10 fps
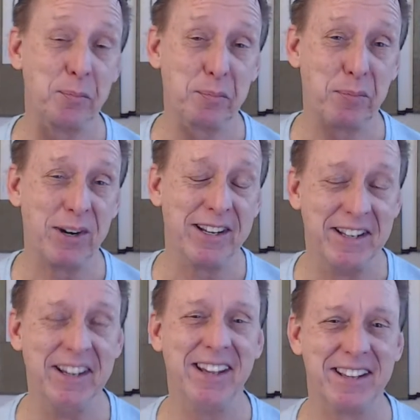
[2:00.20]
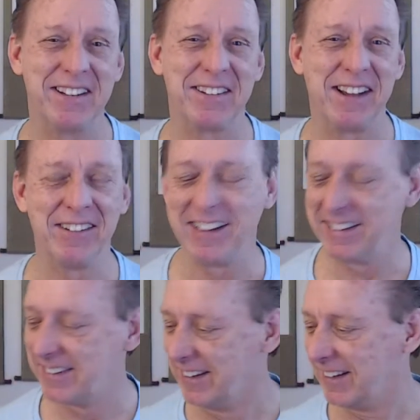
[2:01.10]
pretty neat, nowadays.
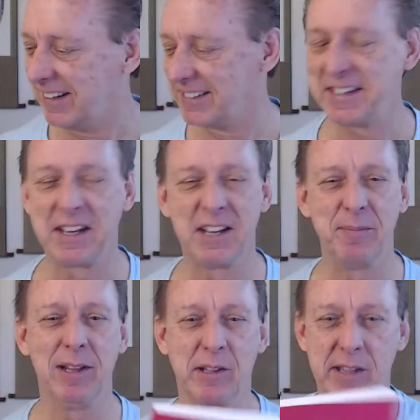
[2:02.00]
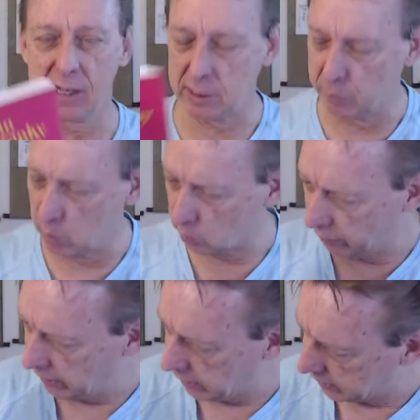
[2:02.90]
Instead of me looking at the book,
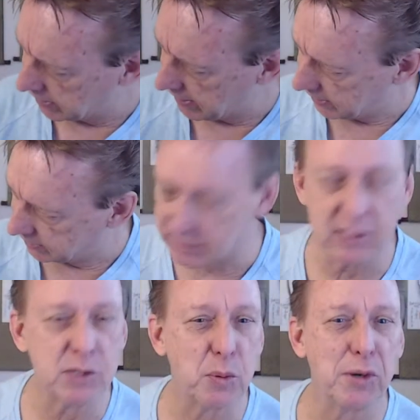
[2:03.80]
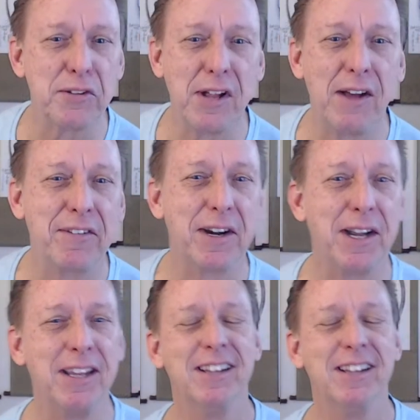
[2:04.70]
reading it like this, where it's not very